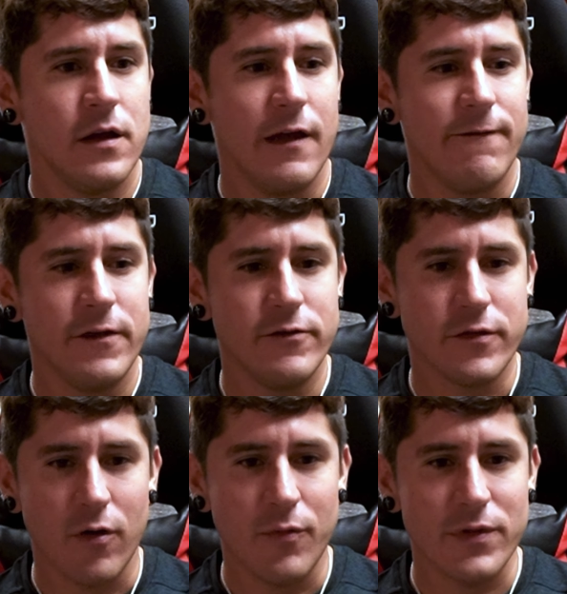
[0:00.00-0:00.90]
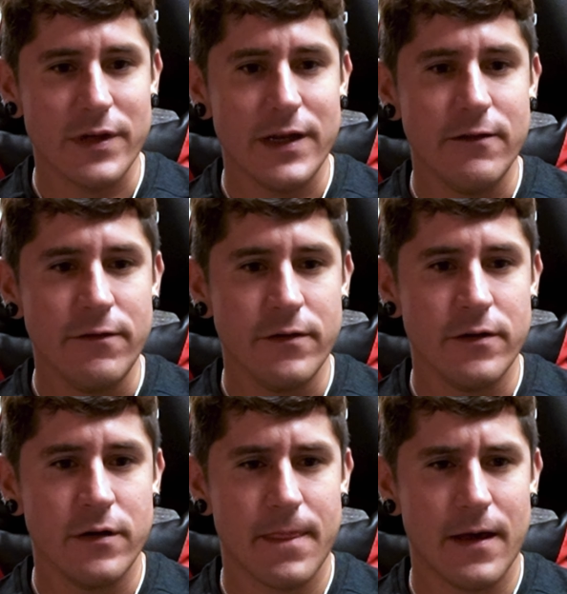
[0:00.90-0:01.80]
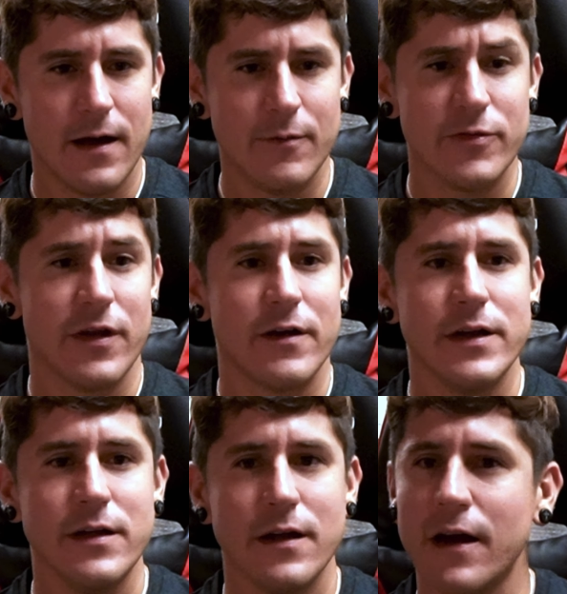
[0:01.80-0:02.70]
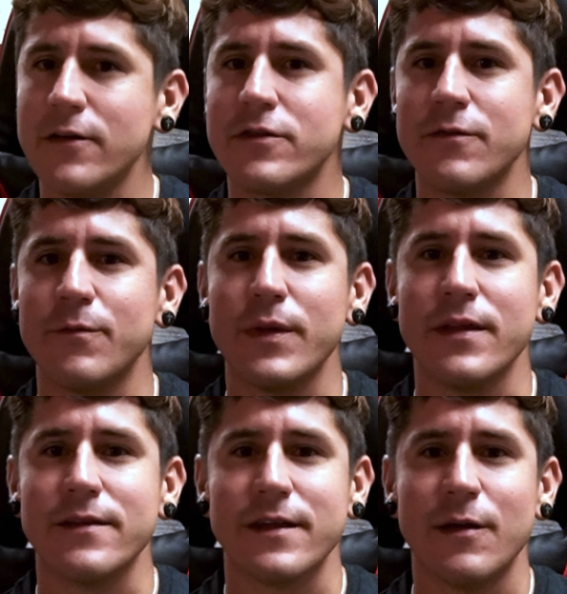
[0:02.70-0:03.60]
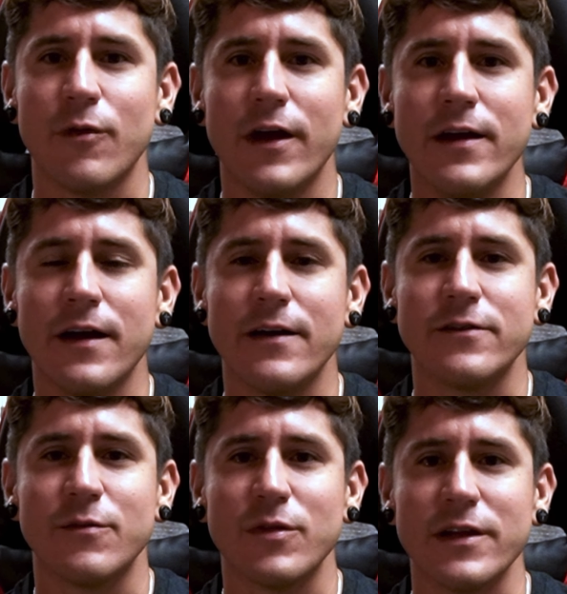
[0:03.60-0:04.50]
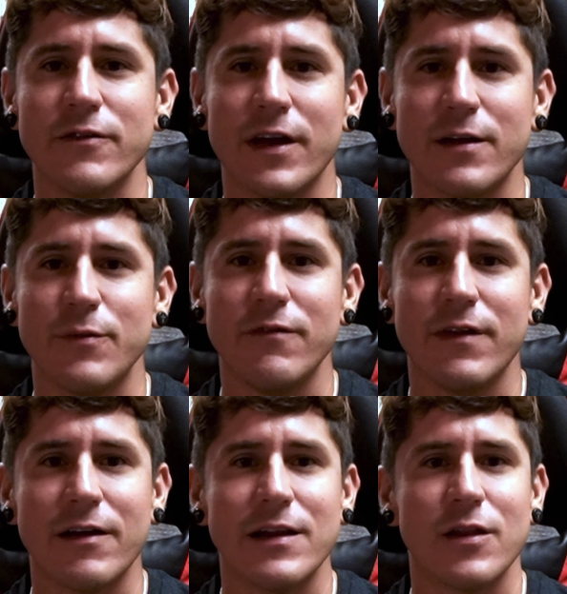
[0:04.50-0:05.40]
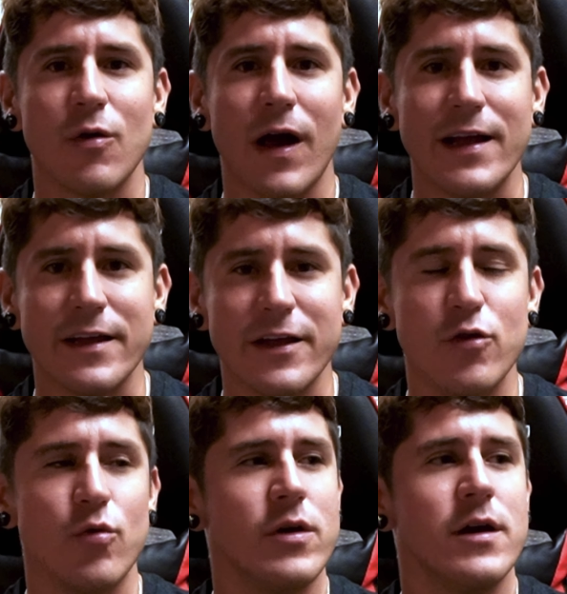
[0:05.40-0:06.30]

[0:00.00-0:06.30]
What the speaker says: If you don't believe, I'm sorry. I used to be the same way. I used to believe you had to be very low IQ